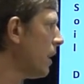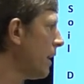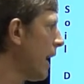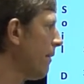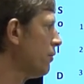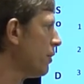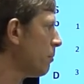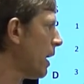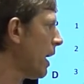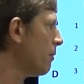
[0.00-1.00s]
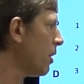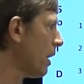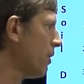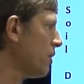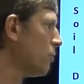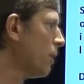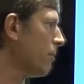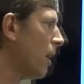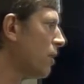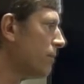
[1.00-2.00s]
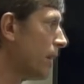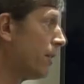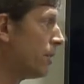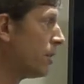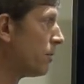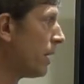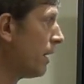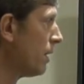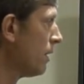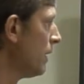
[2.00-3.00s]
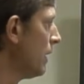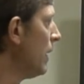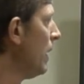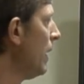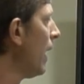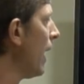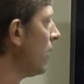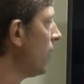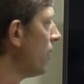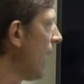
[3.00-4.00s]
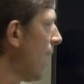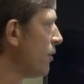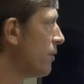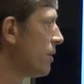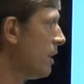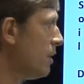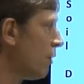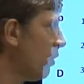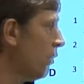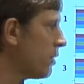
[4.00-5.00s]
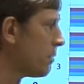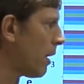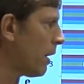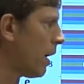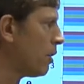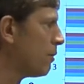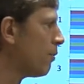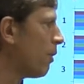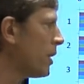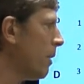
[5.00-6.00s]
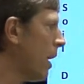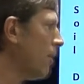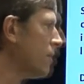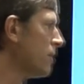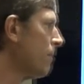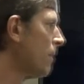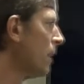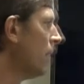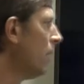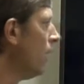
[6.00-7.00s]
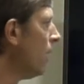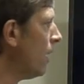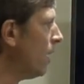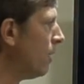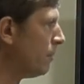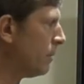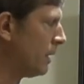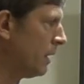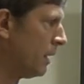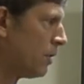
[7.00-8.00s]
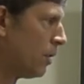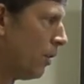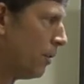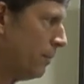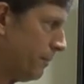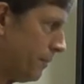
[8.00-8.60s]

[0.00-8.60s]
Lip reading: average, we applied about 120 pounds of nitrogen per acre, and our average residual was about 140 pounds. And so